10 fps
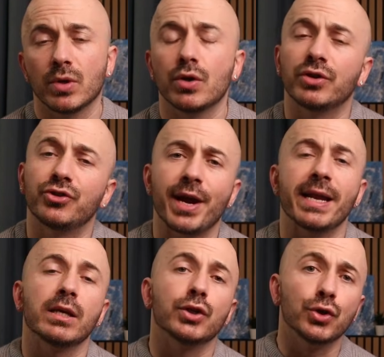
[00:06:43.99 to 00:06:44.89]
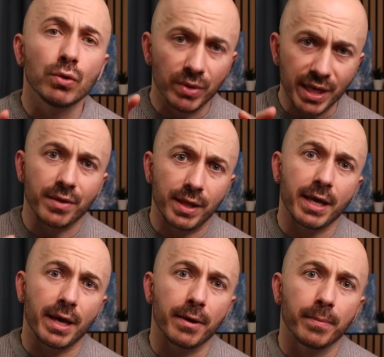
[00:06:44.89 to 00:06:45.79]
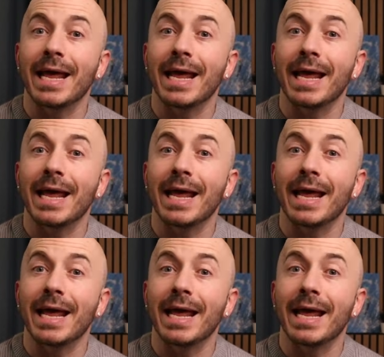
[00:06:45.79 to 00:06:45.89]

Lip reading: You're training zoomed in thinking.